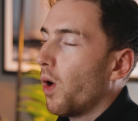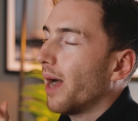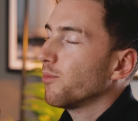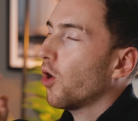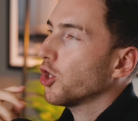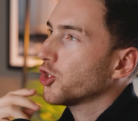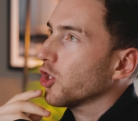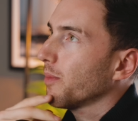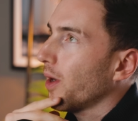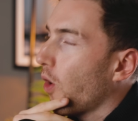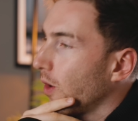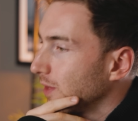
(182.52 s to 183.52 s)
what I'm not sure
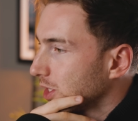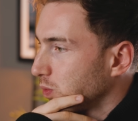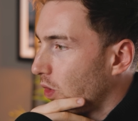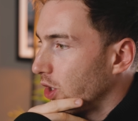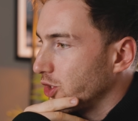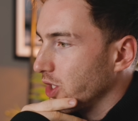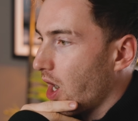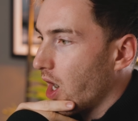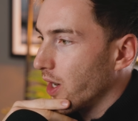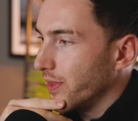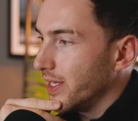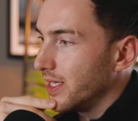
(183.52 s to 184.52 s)
about on this watch
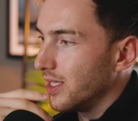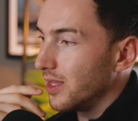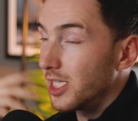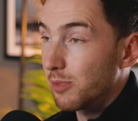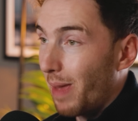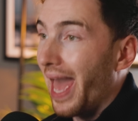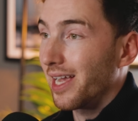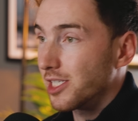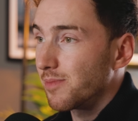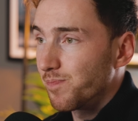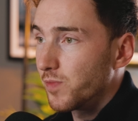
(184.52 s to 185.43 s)
are the specs.